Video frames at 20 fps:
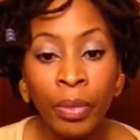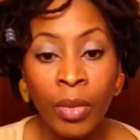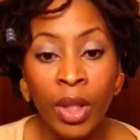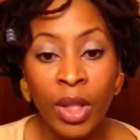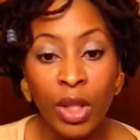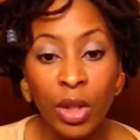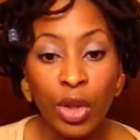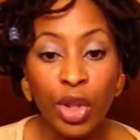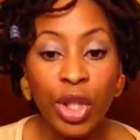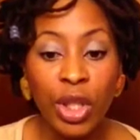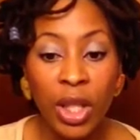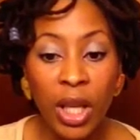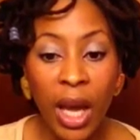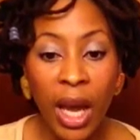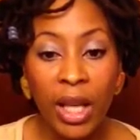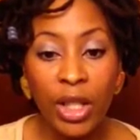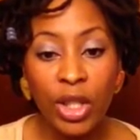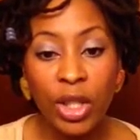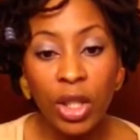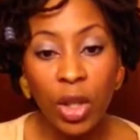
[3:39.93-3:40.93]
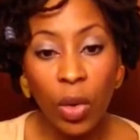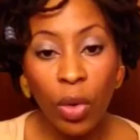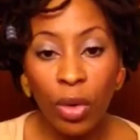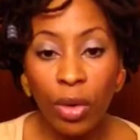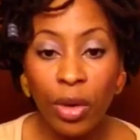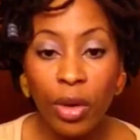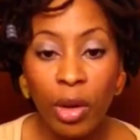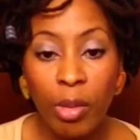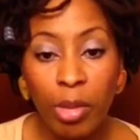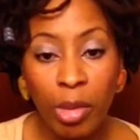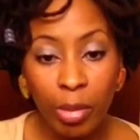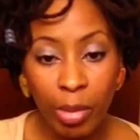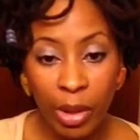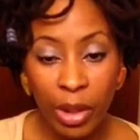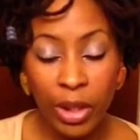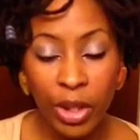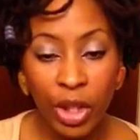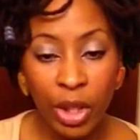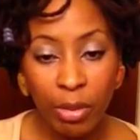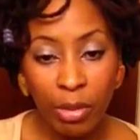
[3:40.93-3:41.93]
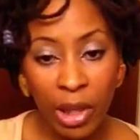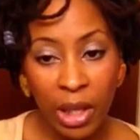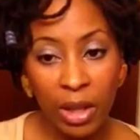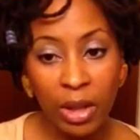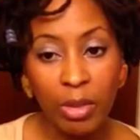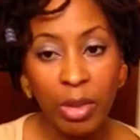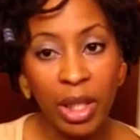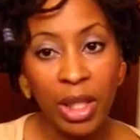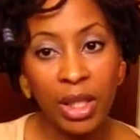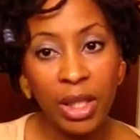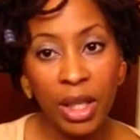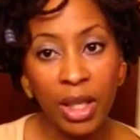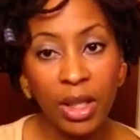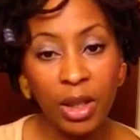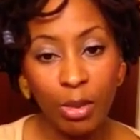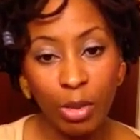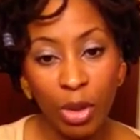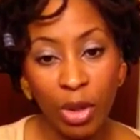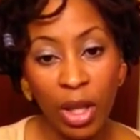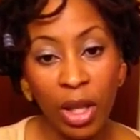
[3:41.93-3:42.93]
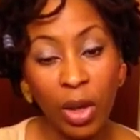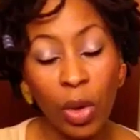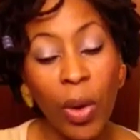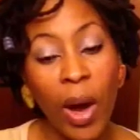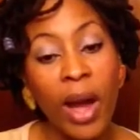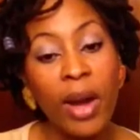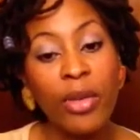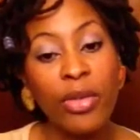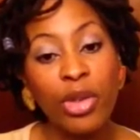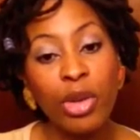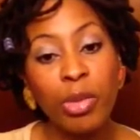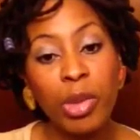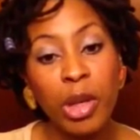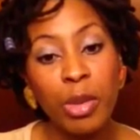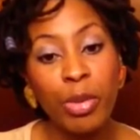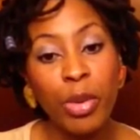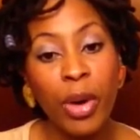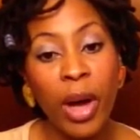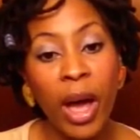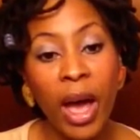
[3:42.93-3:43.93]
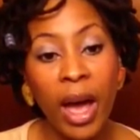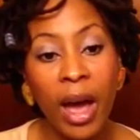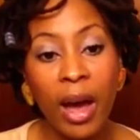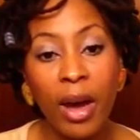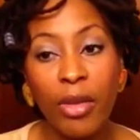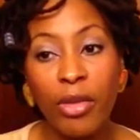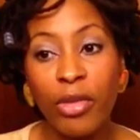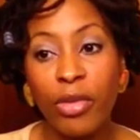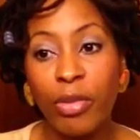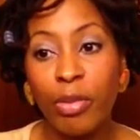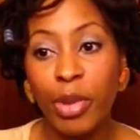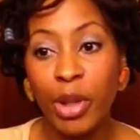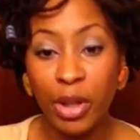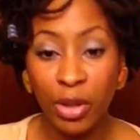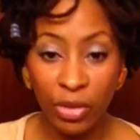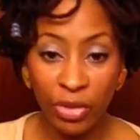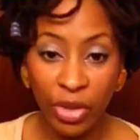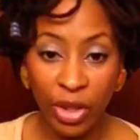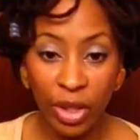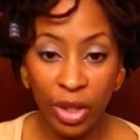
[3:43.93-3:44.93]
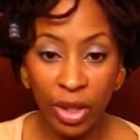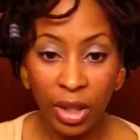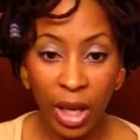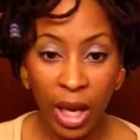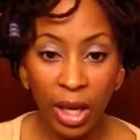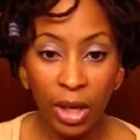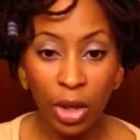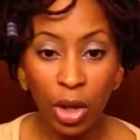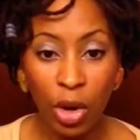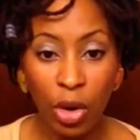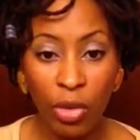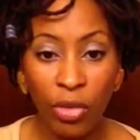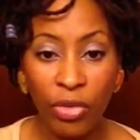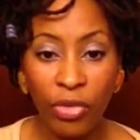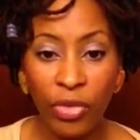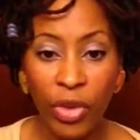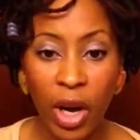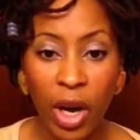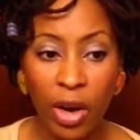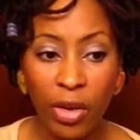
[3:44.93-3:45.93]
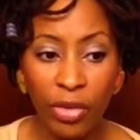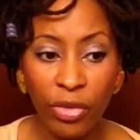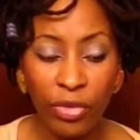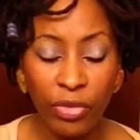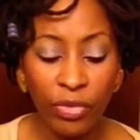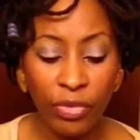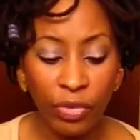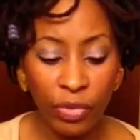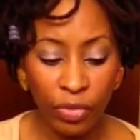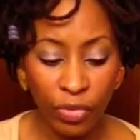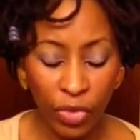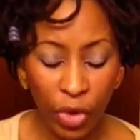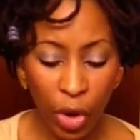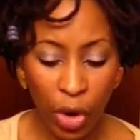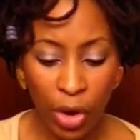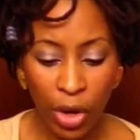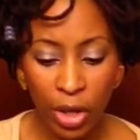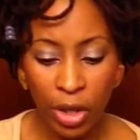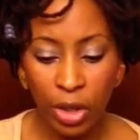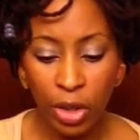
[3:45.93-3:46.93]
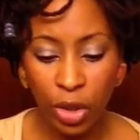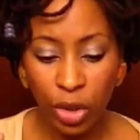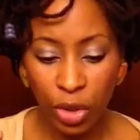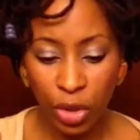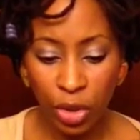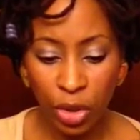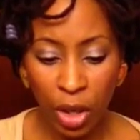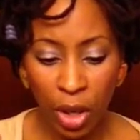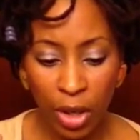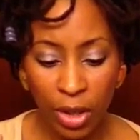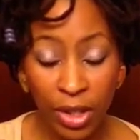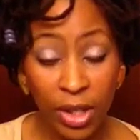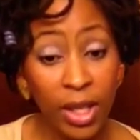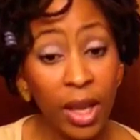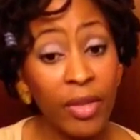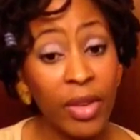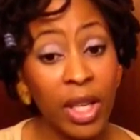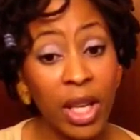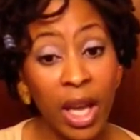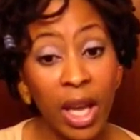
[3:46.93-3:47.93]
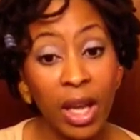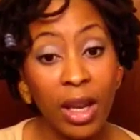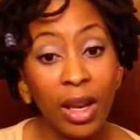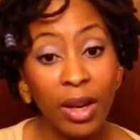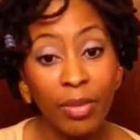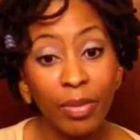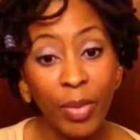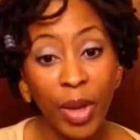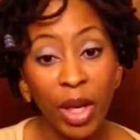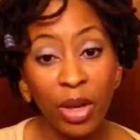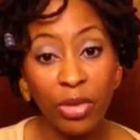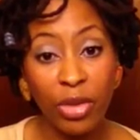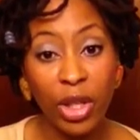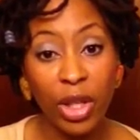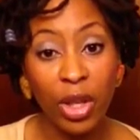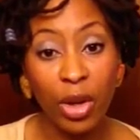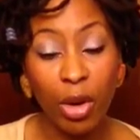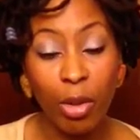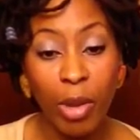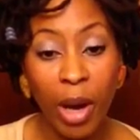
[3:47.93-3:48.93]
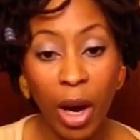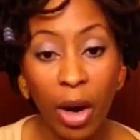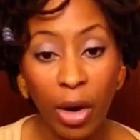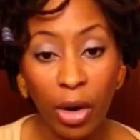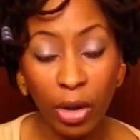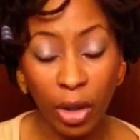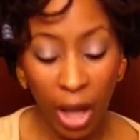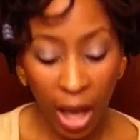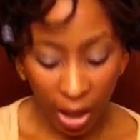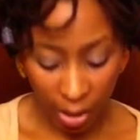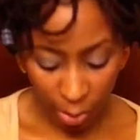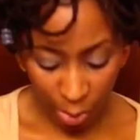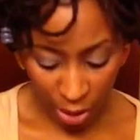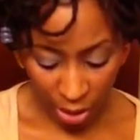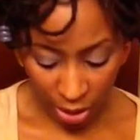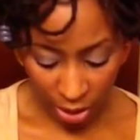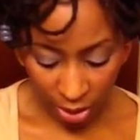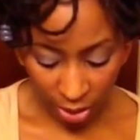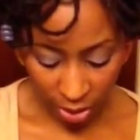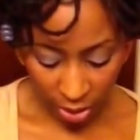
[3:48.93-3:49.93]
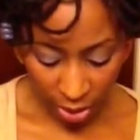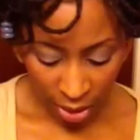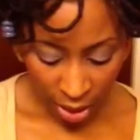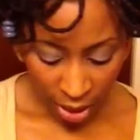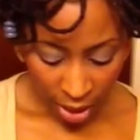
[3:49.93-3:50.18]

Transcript: so she actually ordered up a bunch and made them accessible and quite a few people have benefited i know uh, foreign uh, 78 made a video about her loc beads